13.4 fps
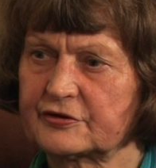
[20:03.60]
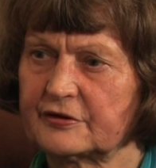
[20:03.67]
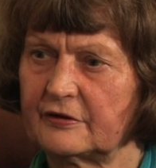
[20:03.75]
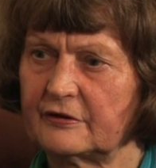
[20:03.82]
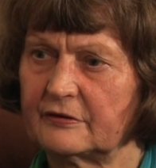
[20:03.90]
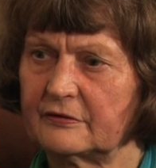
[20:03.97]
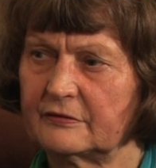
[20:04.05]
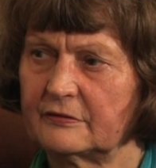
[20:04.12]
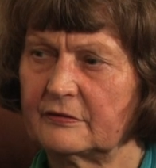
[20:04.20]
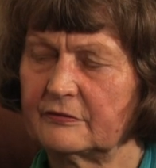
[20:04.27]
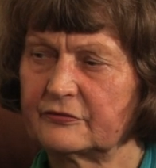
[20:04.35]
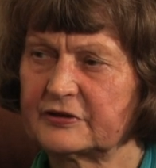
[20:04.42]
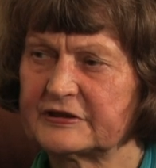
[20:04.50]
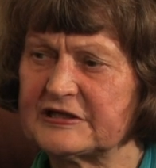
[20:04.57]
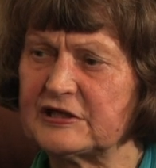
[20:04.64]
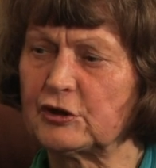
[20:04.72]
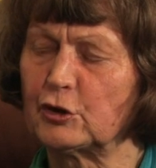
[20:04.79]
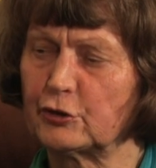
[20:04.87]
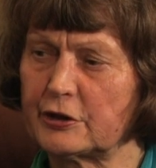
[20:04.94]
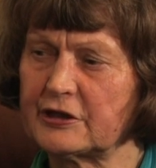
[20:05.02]
uh, sea
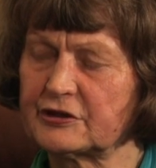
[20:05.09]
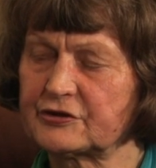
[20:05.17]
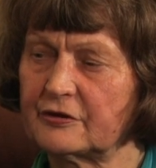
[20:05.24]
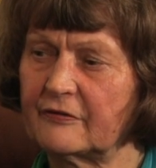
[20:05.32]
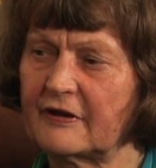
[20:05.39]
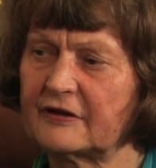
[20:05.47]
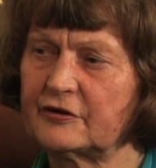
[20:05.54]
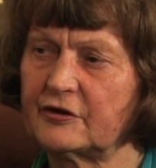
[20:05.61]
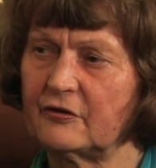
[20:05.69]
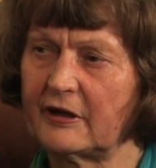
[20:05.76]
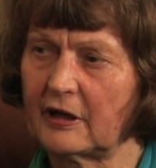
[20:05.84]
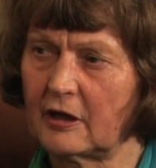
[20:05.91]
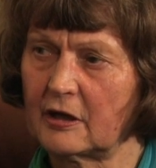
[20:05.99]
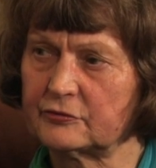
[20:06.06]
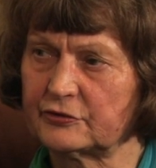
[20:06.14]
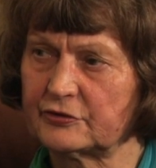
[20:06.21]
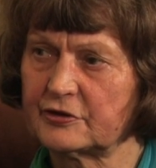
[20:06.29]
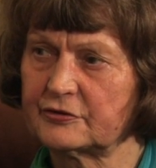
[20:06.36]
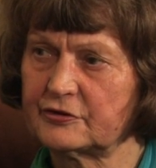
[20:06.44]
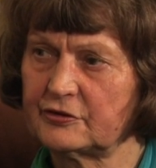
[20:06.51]
condition that you
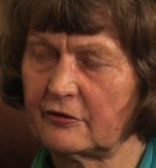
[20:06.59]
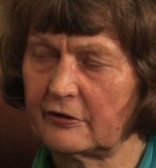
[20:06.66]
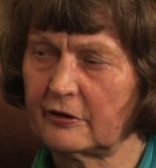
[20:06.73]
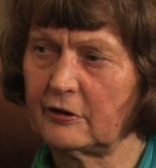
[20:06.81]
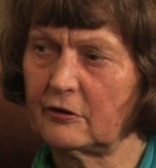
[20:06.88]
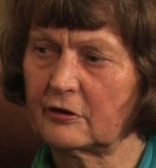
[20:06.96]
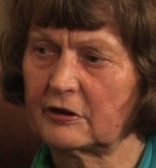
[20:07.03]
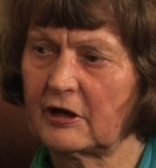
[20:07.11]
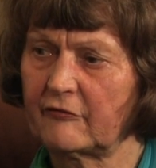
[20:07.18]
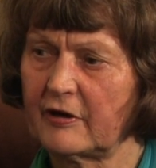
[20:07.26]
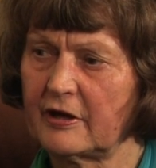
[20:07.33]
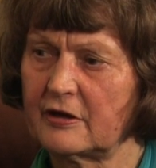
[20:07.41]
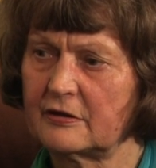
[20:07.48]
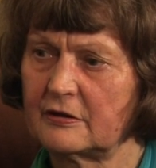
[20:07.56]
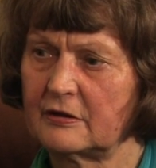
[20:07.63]
encountered during your career?